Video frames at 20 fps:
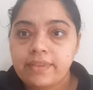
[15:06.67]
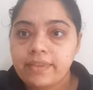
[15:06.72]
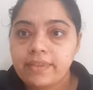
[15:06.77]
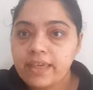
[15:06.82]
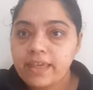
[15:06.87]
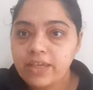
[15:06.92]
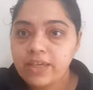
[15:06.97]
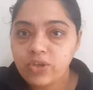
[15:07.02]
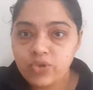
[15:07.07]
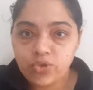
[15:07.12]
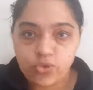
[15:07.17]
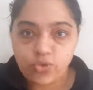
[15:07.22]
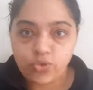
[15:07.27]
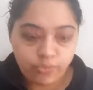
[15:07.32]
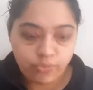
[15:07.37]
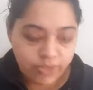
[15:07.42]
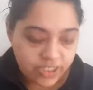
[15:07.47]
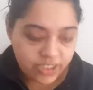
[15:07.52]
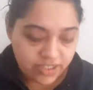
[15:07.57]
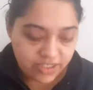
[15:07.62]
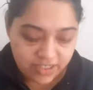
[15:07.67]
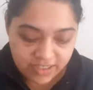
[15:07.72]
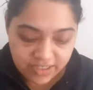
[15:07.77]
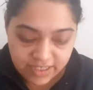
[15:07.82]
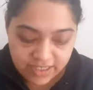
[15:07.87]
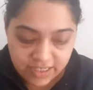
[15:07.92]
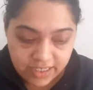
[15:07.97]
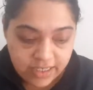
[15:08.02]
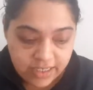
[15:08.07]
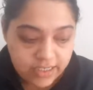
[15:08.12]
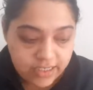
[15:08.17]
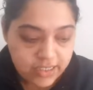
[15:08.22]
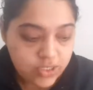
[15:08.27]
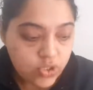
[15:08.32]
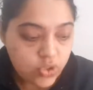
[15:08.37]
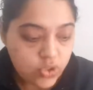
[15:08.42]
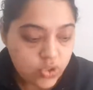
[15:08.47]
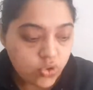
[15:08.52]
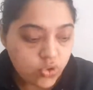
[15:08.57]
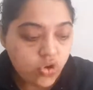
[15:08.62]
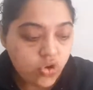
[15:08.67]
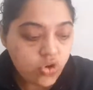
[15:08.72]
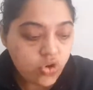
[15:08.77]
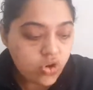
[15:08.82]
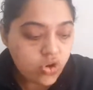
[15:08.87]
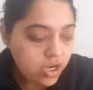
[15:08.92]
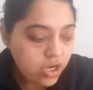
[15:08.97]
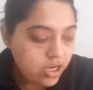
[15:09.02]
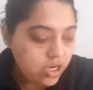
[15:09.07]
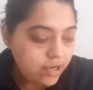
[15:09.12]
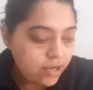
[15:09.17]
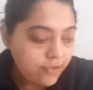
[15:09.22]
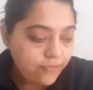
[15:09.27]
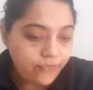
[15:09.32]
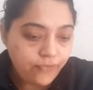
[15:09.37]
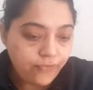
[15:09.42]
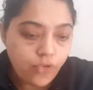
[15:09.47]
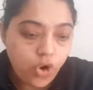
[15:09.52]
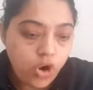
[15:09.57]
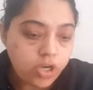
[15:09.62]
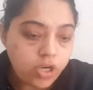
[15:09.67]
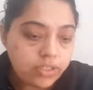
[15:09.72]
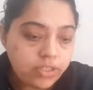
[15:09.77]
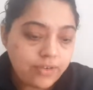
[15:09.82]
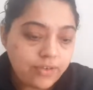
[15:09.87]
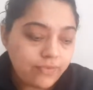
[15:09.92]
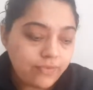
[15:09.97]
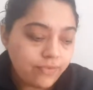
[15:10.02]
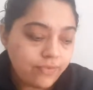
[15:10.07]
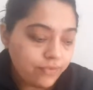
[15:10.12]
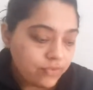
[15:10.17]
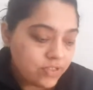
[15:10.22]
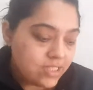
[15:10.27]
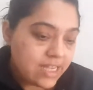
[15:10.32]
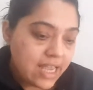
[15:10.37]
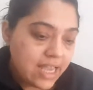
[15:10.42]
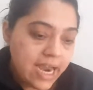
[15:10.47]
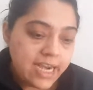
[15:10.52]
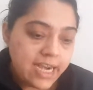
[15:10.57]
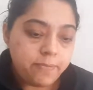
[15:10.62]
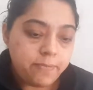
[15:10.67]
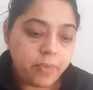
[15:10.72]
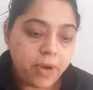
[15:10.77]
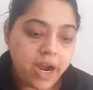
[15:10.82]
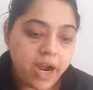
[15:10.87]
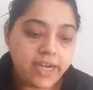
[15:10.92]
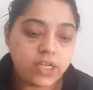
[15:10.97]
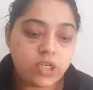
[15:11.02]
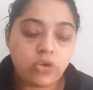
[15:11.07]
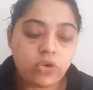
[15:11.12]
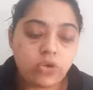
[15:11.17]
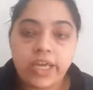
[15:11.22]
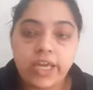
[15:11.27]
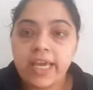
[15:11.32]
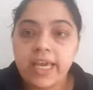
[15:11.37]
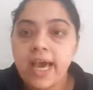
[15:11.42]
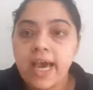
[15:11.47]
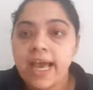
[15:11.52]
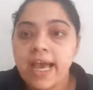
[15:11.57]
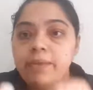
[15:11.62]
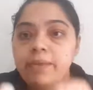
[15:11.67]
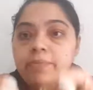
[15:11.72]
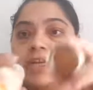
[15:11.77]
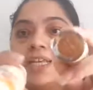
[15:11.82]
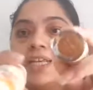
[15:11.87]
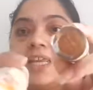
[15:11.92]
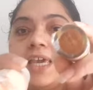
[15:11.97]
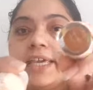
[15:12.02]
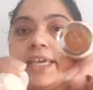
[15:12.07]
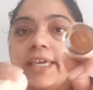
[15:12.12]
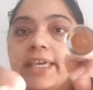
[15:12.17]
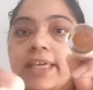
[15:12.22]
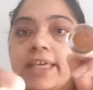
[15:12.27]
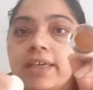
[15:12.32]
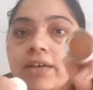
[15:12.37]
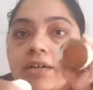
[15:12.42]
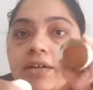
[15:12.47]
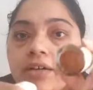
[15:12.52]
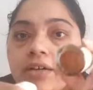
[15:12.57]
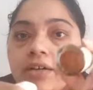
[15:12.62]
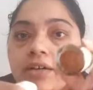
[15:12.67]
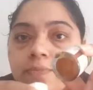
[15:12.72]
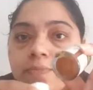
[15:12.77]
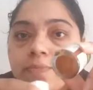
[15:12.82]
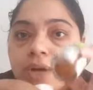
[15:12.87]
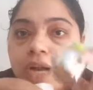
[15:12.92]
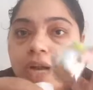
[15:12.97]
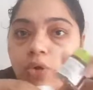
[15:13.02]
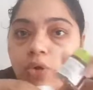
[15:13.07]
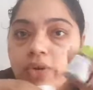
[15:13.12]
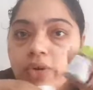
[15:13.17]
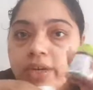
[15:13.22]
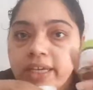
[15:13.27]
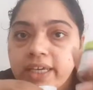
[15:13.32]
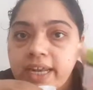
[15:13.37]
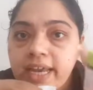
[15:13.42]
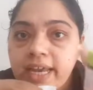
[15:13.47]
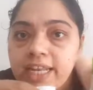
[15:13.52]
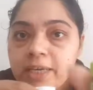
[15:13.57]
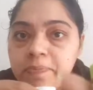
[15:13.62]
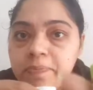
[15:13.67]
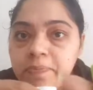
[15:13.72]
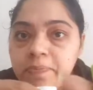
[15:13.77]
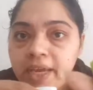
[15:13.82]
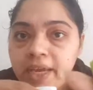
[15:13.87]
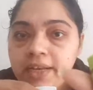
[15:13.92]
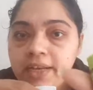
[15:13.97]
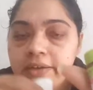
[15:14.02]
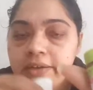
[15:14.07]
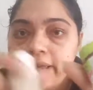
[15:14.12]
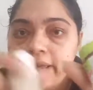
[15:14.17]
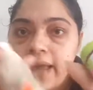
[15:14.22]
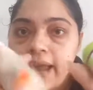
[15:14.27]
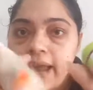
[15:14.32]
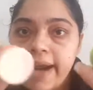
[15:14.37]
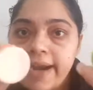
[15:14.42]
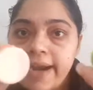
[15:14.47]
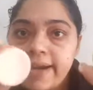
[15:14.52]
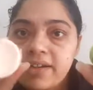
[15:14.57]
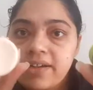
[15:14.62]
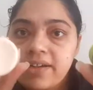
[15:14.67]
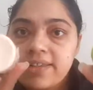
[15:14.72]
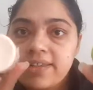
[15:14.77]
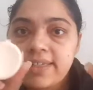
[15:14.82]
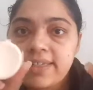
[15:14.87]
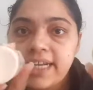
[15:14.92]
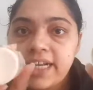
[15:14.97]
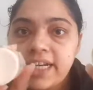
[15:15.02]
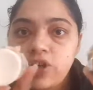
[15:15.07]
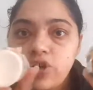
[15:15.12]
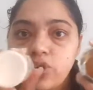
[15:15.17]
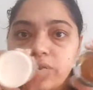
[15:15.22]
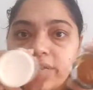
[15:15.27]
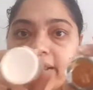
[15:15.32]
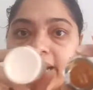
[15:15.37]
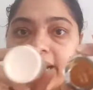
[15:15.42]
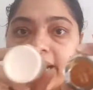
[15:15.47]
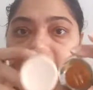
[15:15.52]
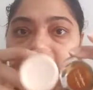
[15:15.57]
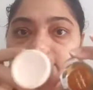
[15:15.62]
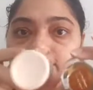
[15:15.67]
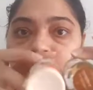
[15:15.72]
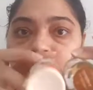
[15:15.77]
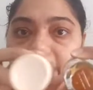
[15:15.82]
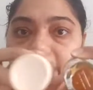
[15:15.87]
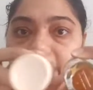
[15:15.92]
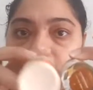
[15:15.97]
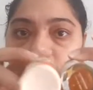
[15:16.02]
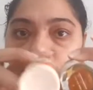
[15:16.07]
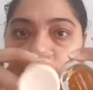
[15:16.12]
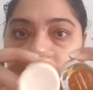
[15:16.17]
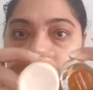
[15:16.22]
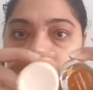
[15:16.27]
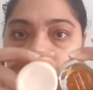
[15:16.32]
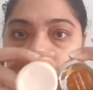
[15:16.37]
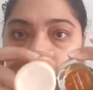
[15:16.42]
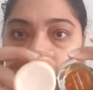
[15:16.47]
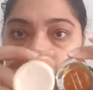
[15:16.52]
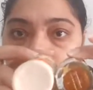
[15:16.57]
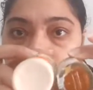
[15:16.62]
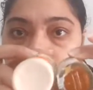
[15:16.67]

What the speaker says: Thank you so much. So for the sand part today, I'll be taking a brown acrylic paint and a skin tone, that is flash tint.